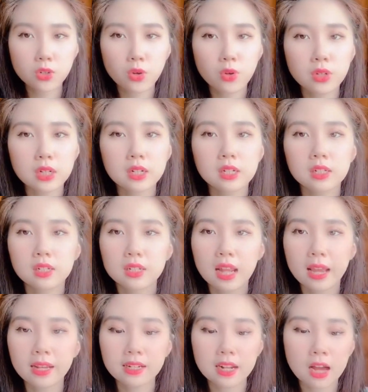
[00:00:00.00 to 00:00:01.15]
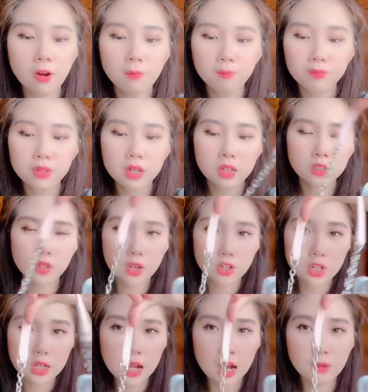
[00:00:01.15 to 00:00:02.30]
show you the line now. So it
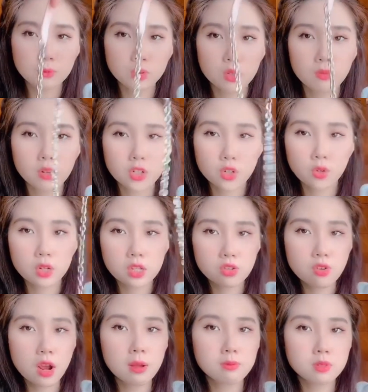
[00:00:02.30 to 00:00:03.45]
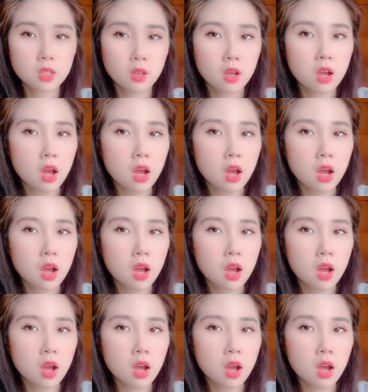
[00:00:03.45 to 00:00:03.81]
actually comes with a shoulder straps